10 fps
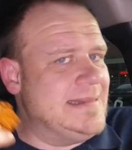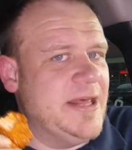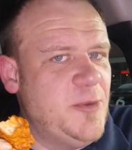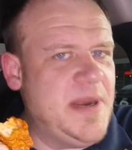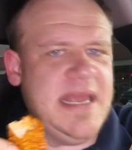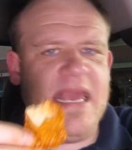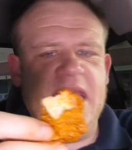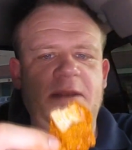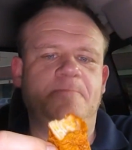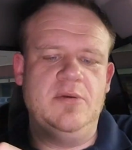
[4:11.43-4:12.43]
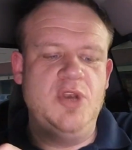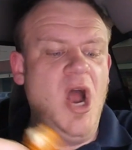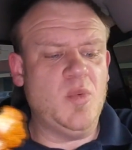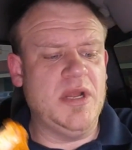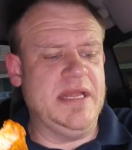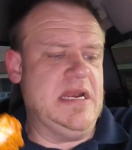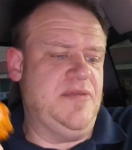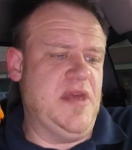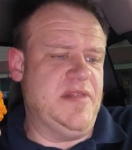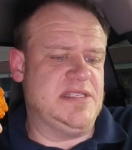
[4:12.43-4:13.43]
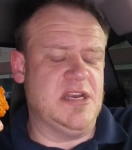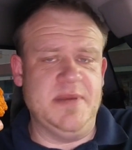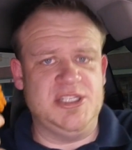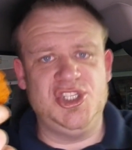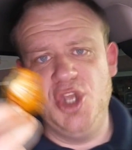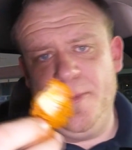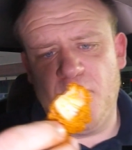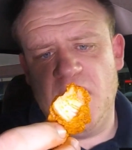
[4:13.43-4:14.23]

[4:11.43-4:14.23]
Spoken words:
A little bit of heat. Not really anything that's going to be super